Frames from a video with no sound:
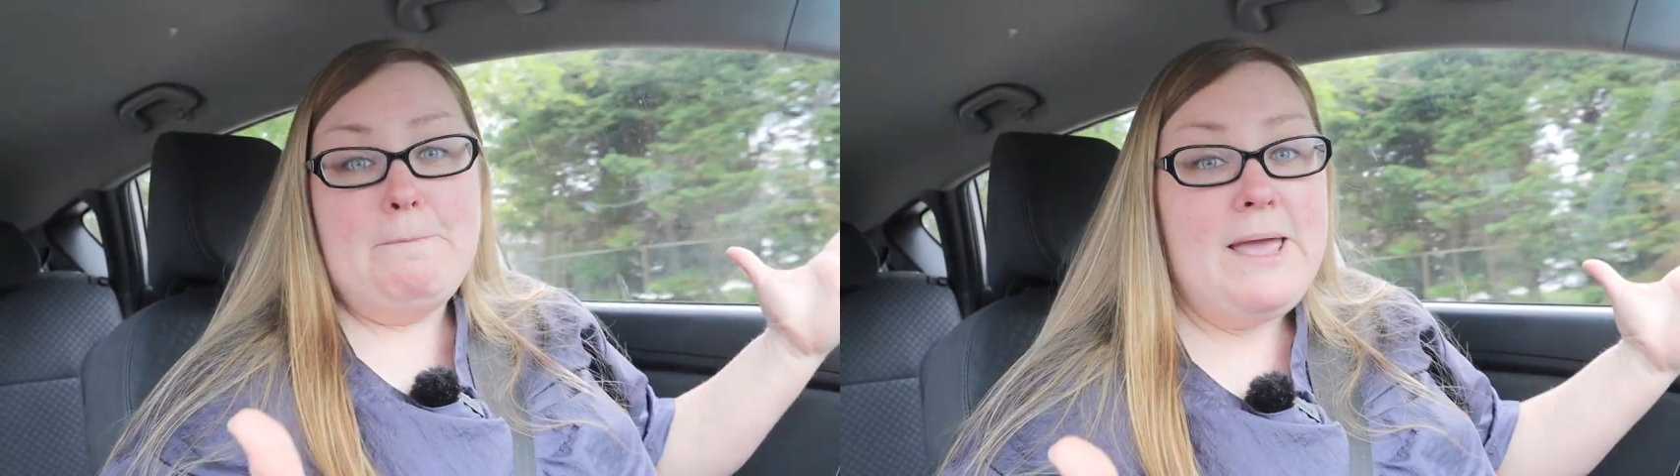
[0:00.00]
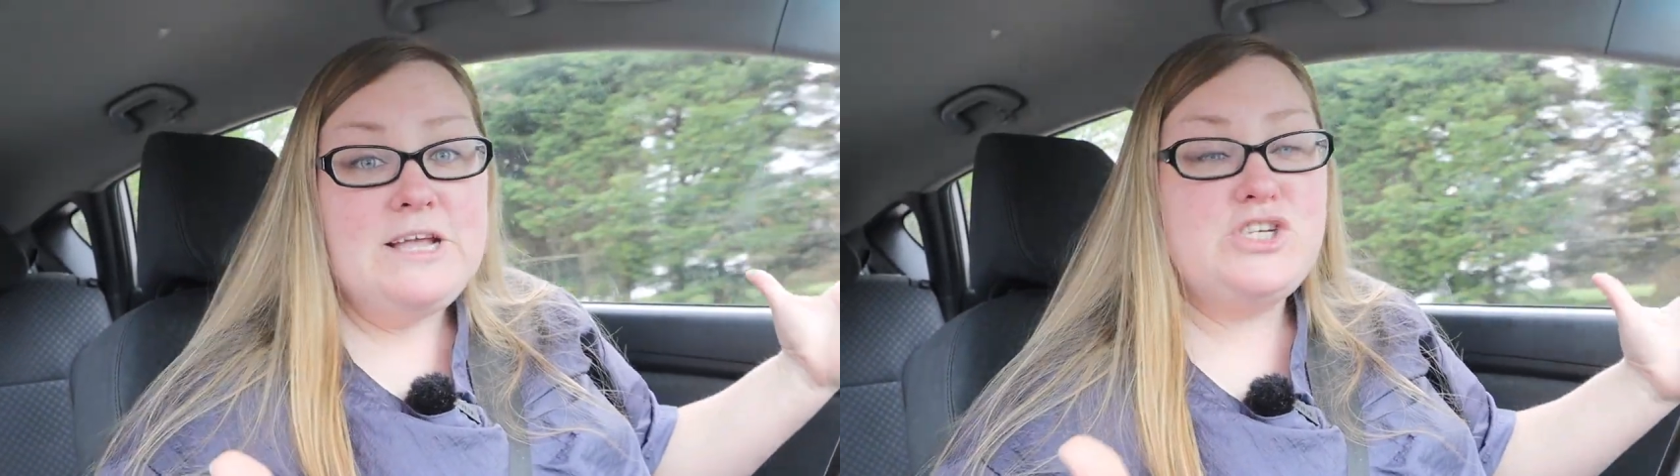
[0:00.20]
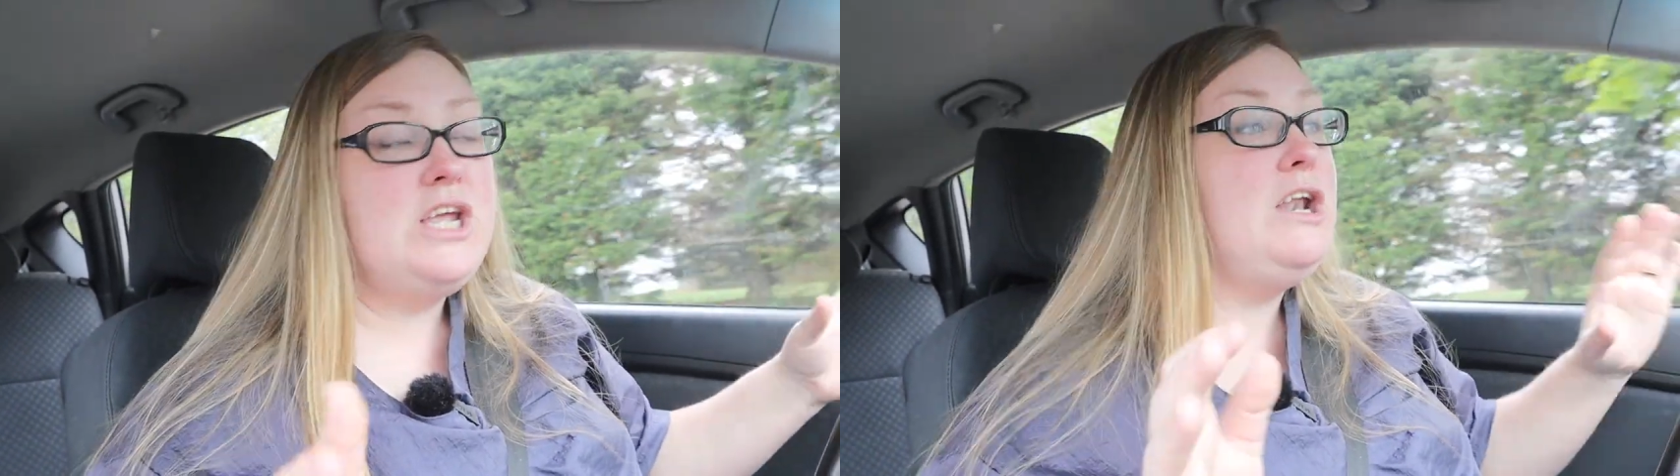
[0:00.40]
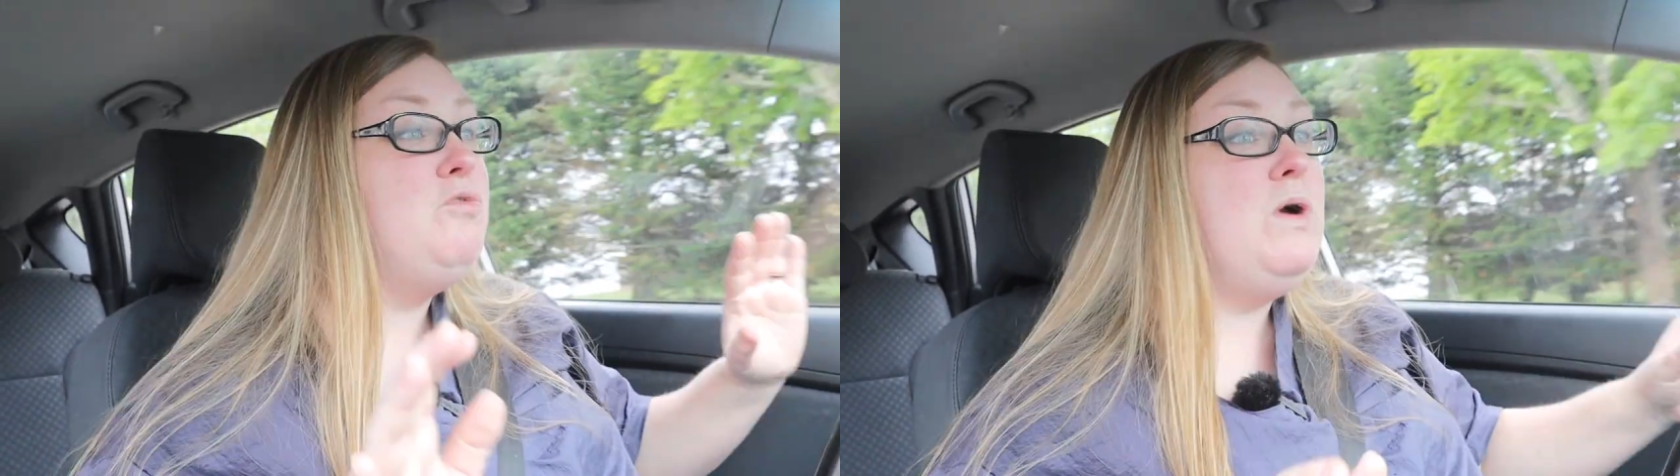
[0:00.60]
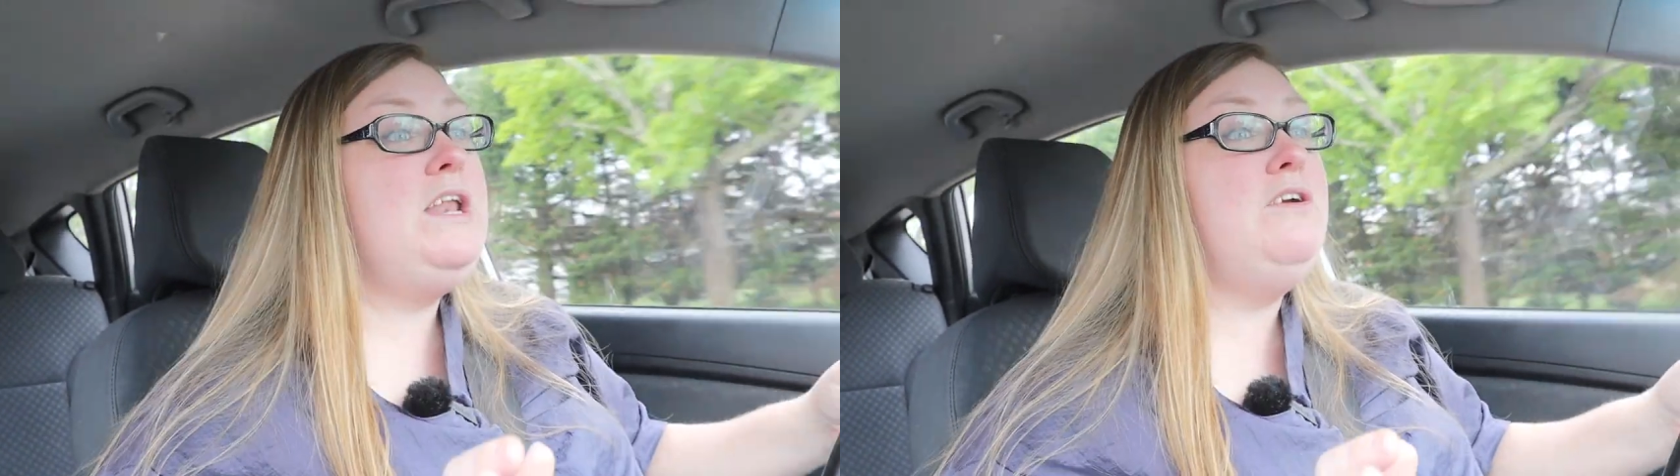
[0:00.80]
patient
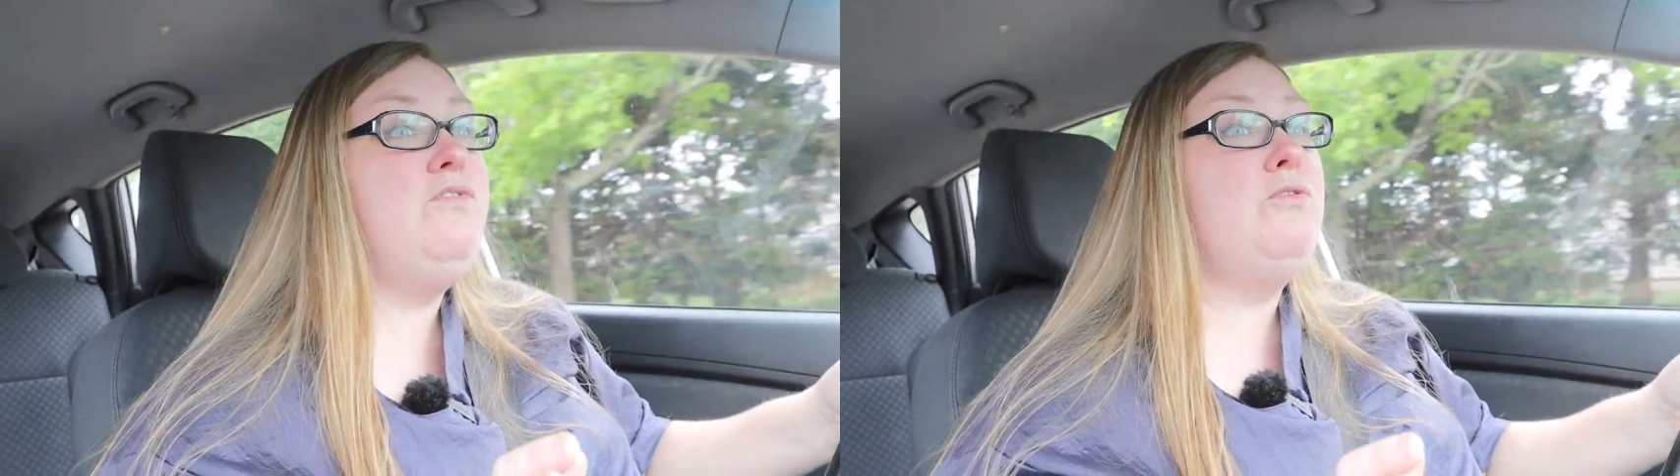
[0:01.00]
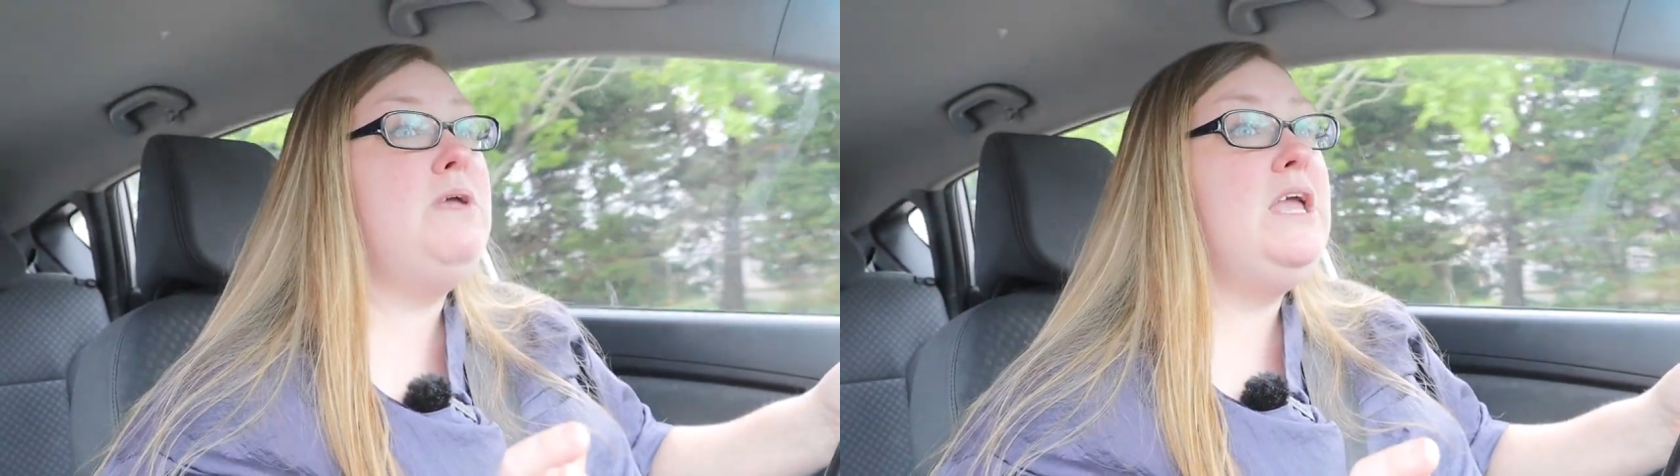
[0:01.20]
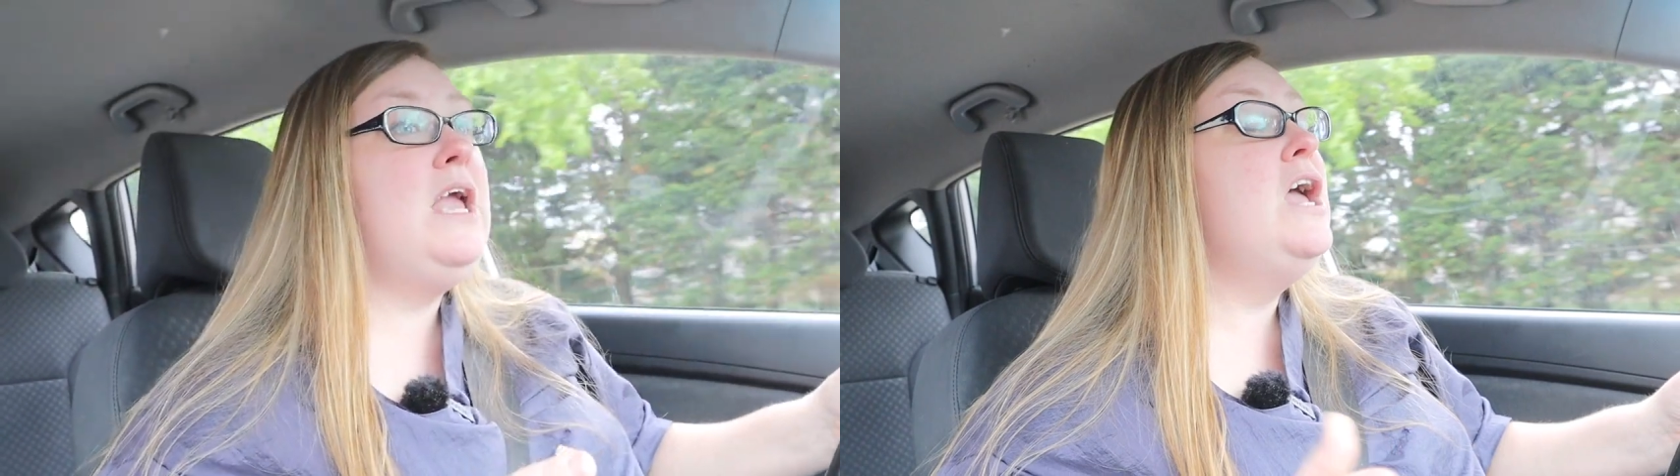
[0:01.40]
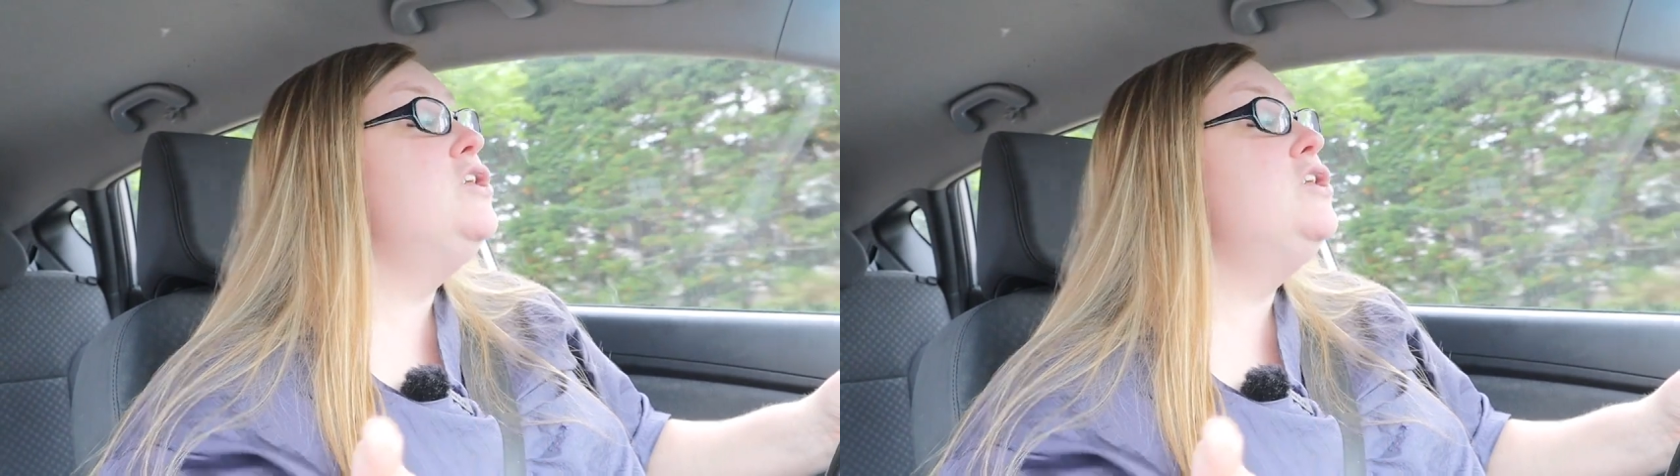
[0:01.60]
and waiting for me